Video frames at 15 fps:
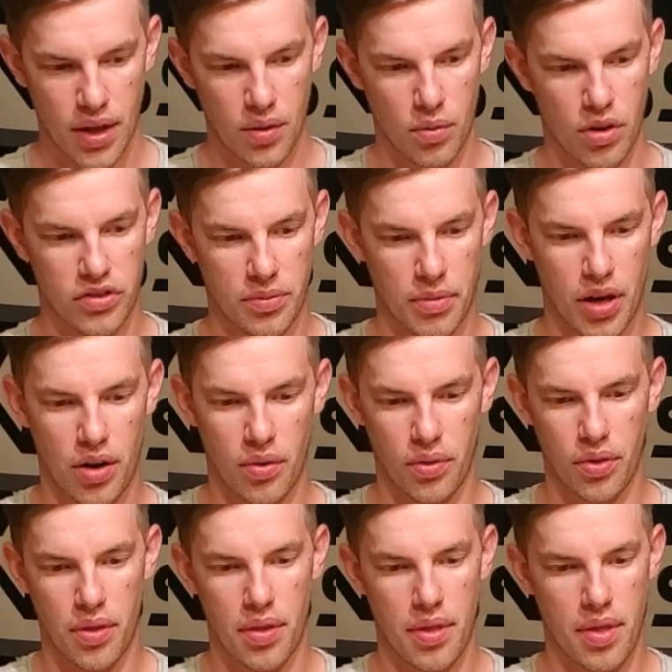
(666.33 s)
which I'm gonna
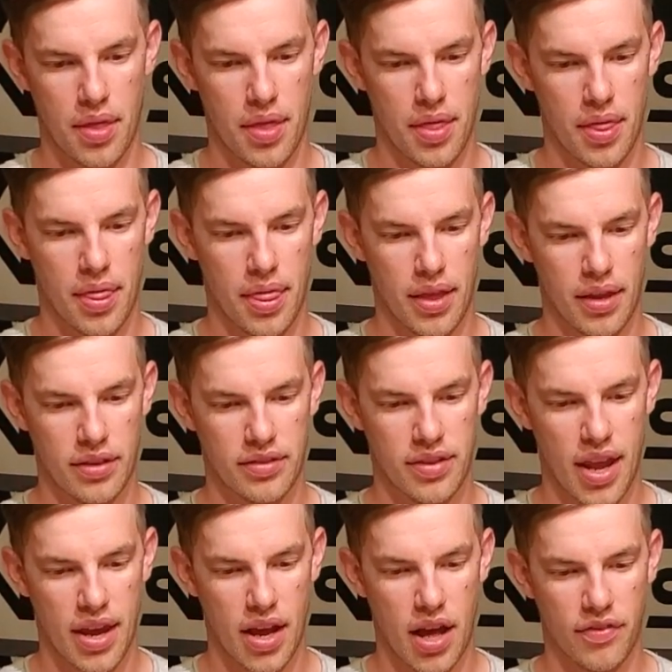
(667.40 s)

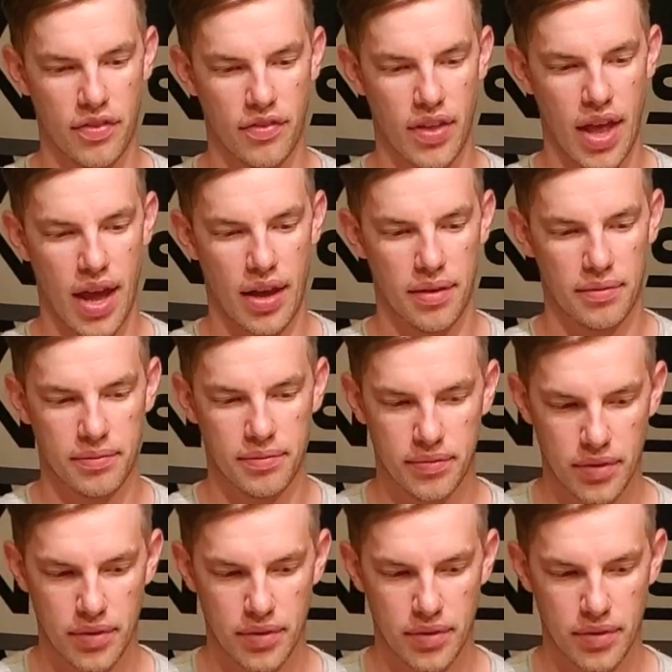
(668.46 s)
take off of that